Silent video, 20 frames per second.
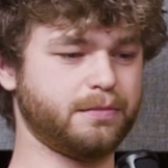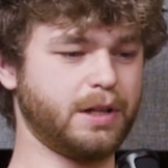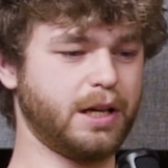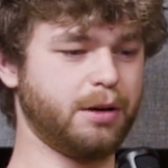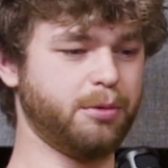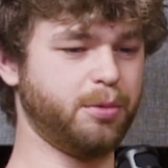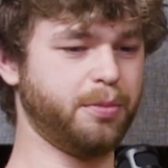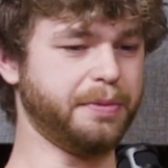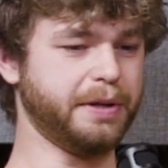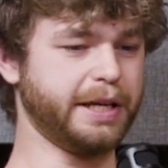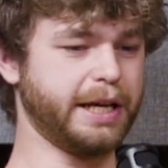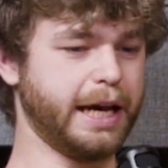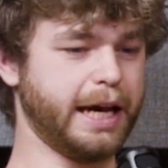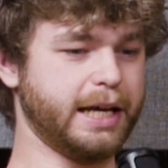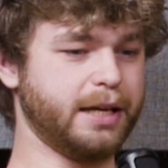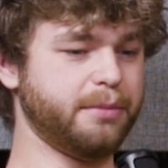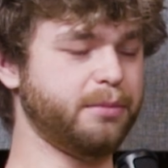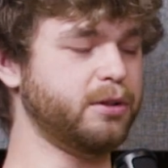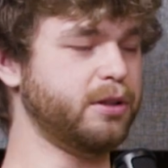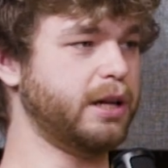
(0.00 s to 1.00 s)
I'm a big
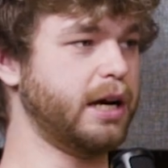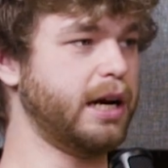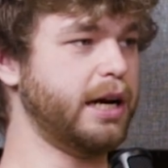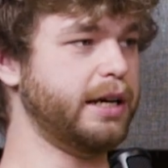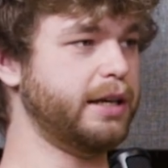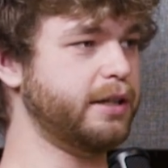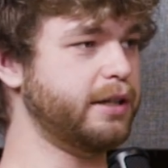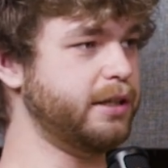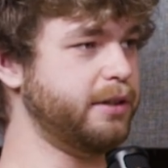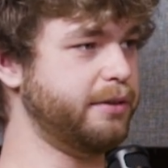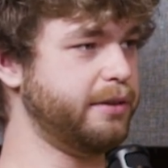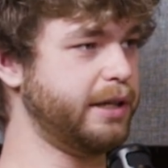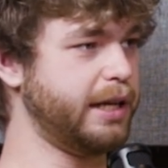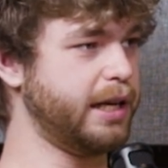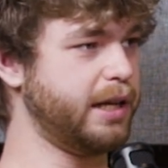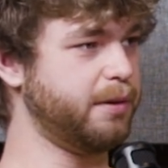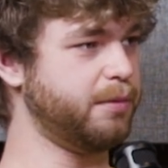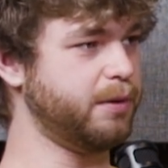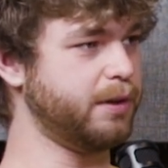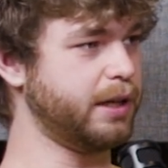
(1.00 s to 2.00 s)
animal guy. Are you an
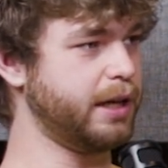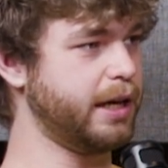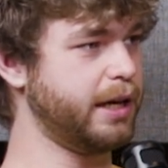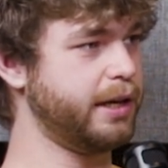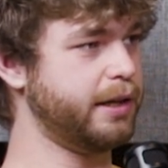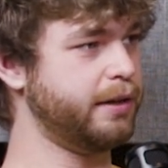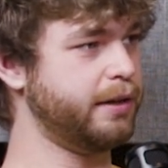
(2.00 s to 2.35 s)
animal guy?